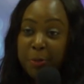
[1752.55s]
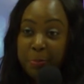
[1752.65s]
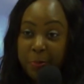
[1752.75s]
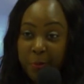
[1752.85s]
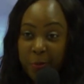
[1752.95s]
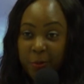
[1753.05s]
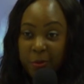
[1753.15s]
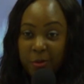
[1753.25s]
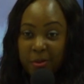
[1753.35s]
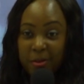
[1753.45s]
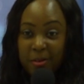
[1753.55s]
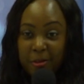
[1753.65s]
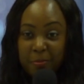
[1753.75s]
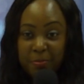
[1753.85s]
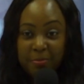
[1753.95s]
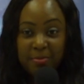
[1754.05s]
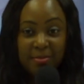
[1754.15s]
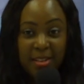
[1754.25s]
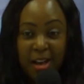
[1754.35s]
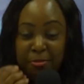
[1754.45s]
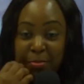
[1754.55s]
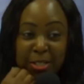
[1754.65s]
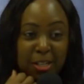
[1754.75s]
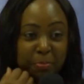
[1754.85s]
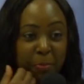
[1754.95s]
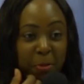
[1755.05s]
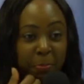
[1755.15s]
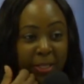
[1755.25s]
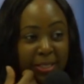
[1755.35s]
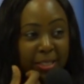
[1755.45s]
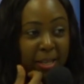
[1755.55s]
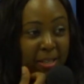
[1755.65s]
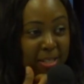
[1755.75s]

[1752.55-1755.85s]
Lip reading: people. Have you met a people pleaser?